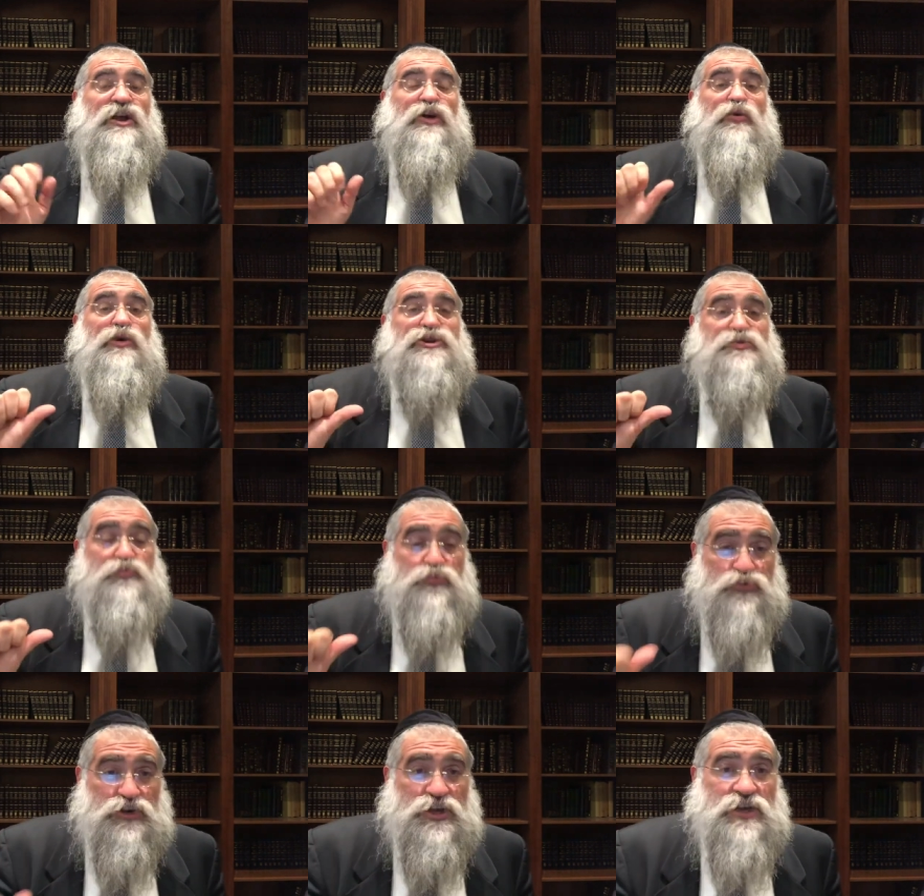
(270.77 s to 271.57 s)
which
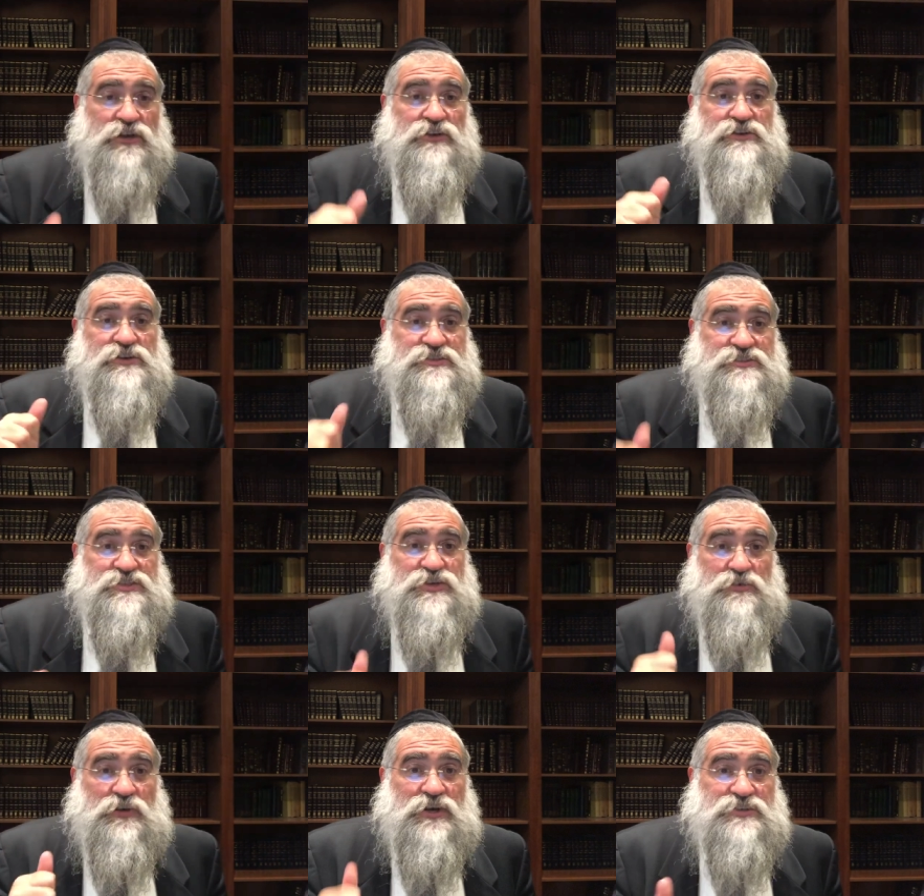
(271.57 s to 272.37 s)
Bria,
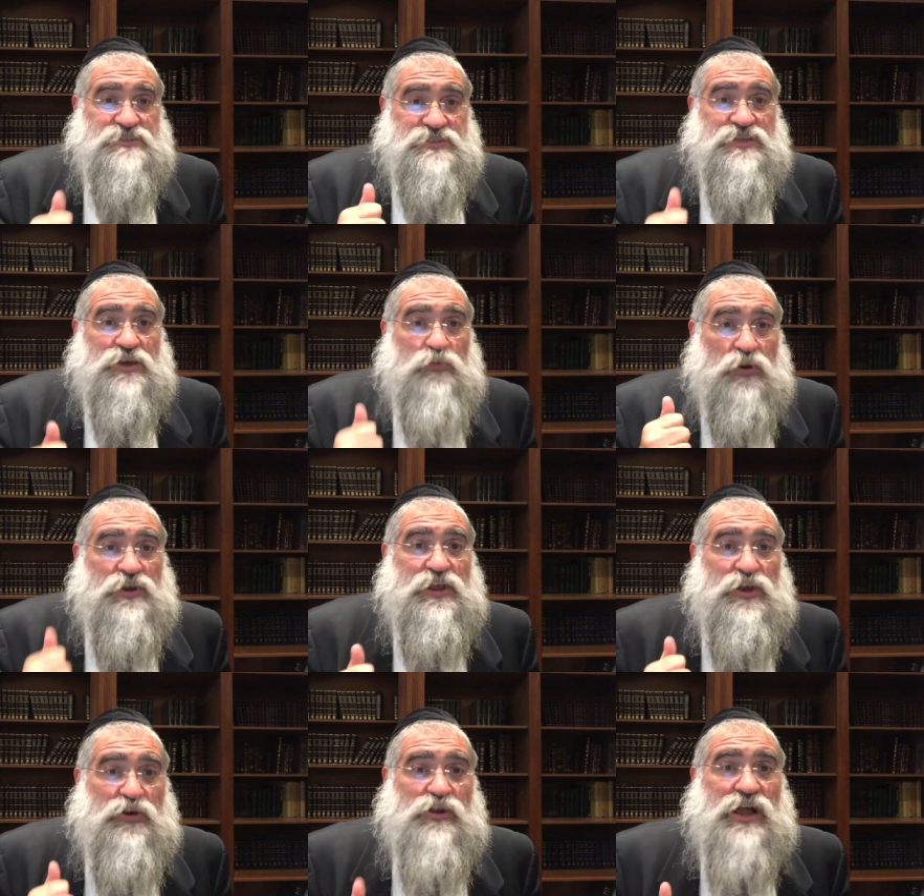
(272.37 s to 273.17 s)
yitzira Asiya, what do
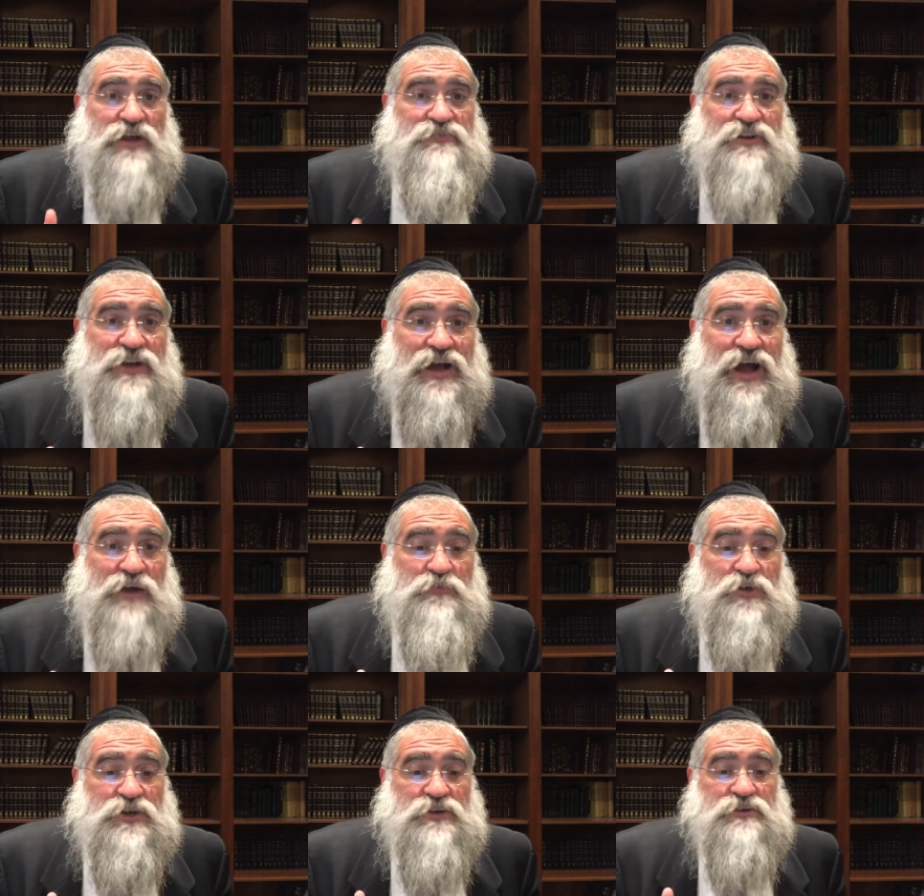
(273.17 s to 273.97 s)
they all have in
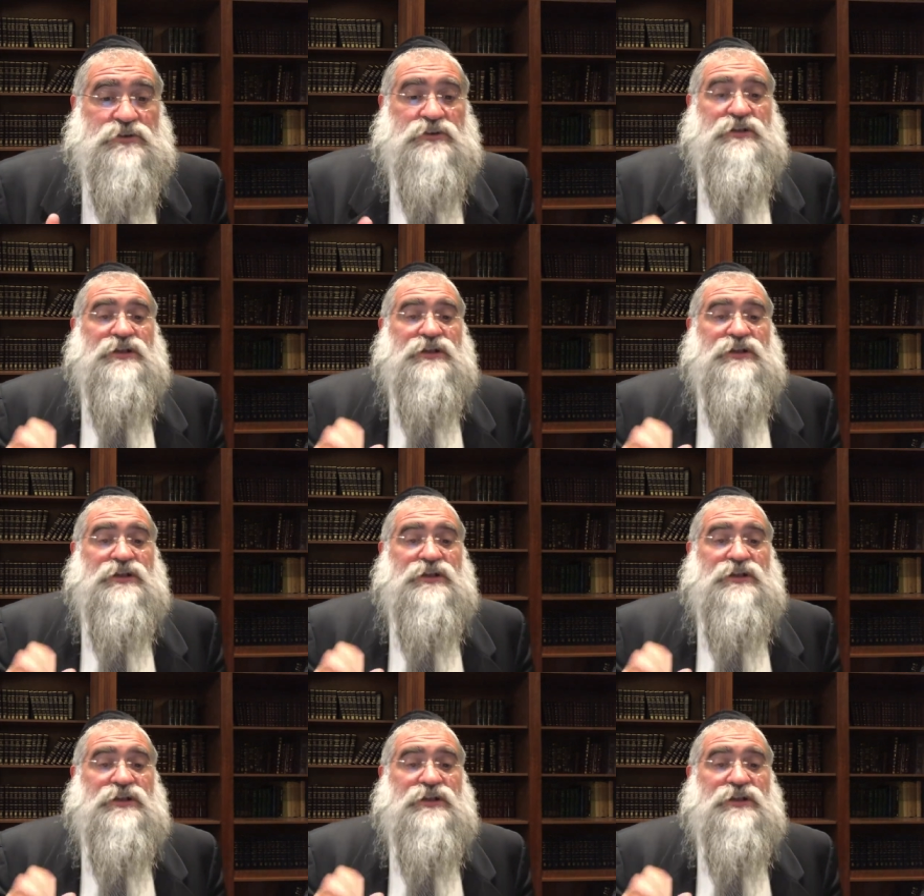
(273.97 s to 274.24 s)
common?